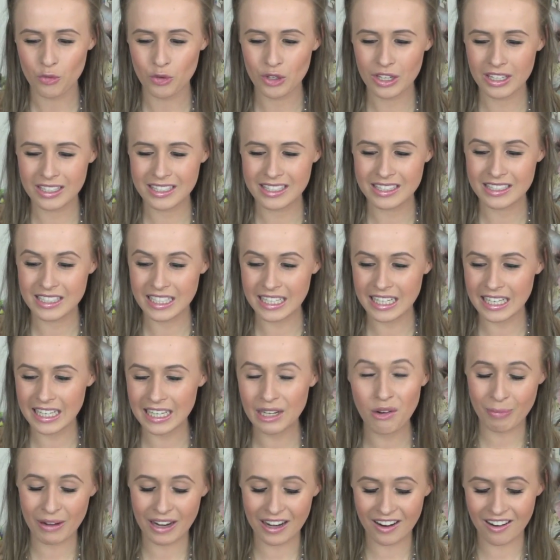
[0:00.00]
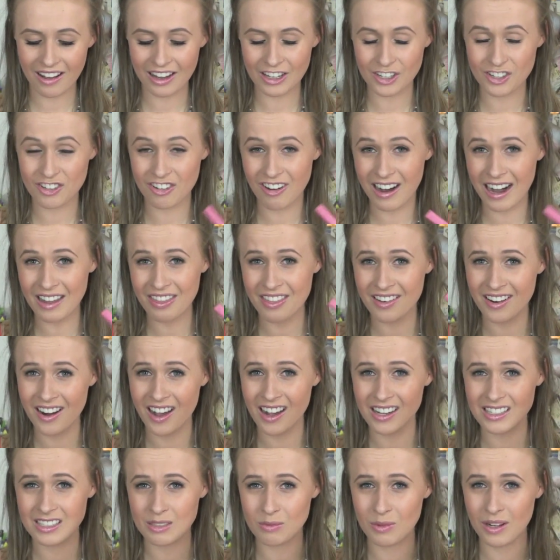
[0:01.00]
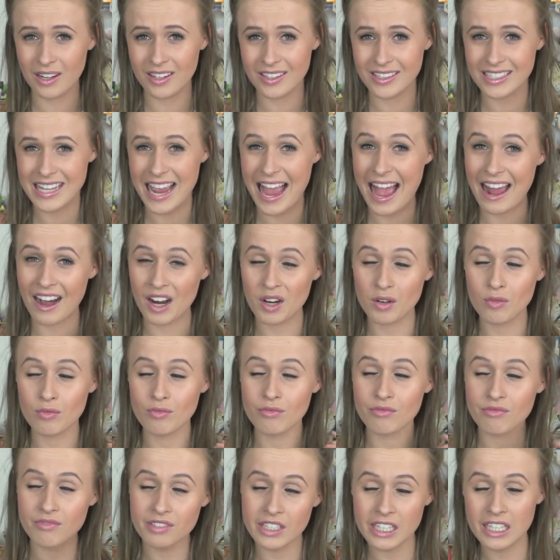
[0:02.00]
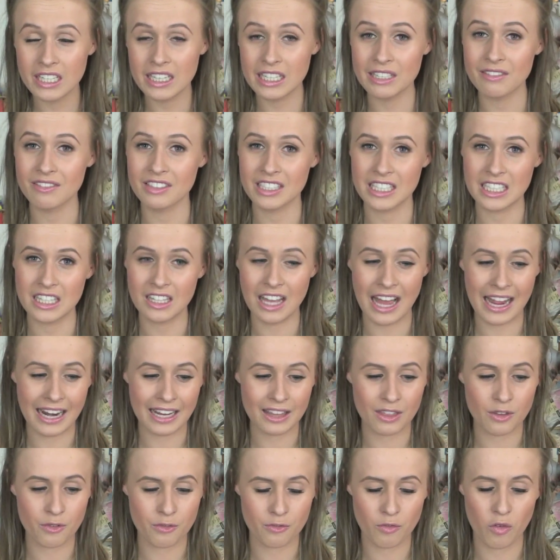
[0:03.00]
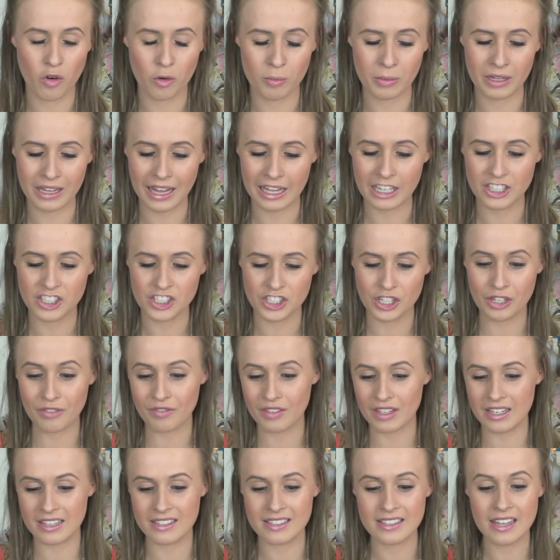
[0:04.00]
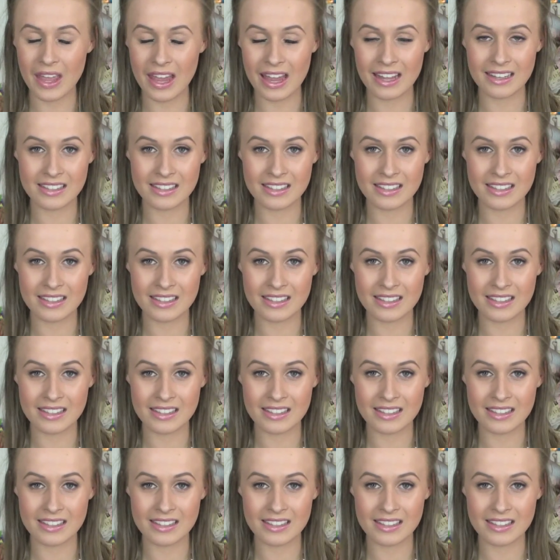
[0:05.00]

really sticky but I tried the NARS ones and I really really like the formulation of this.